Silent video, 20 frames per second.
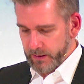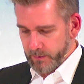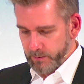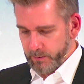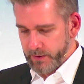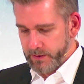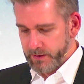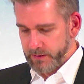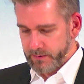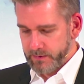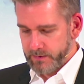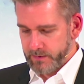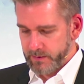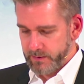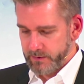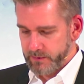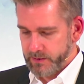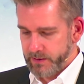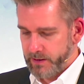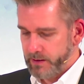please
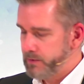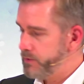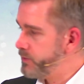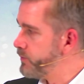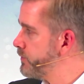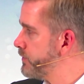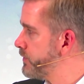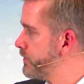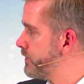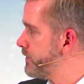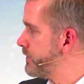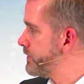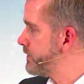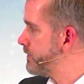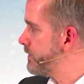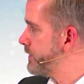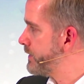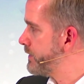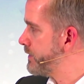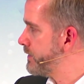uh, stay tuned to
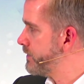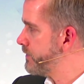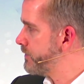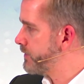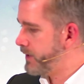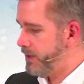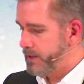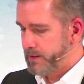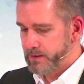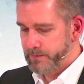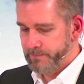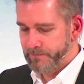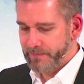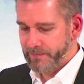also listen to that.